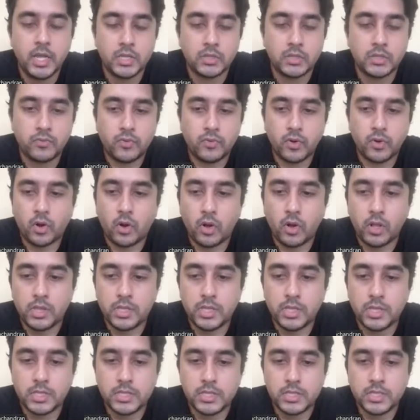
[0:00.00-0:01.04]
So for
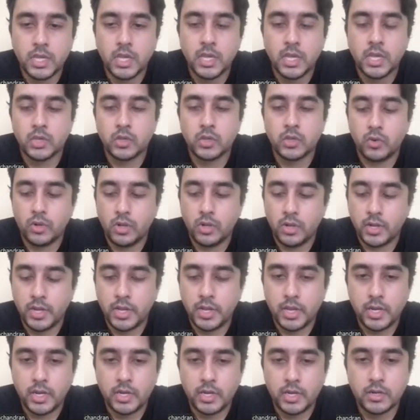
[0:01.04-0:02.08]
all this, you'll
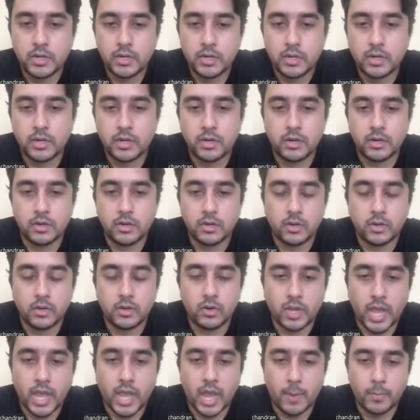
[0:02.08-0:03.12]
need
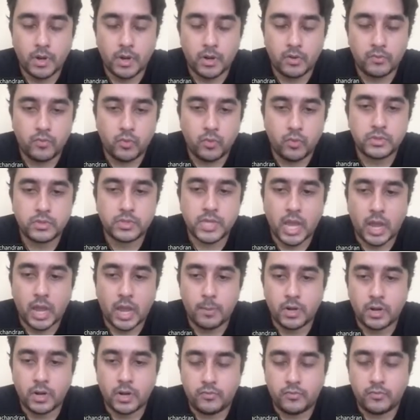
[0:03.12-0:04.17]
your phone's
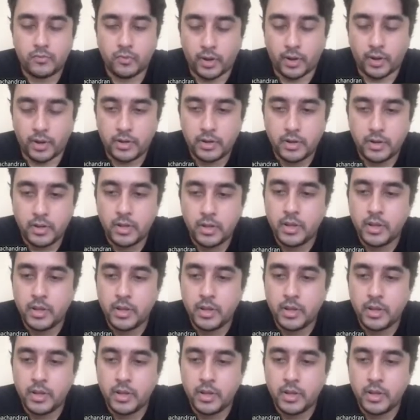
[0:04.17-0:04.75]
camera for it.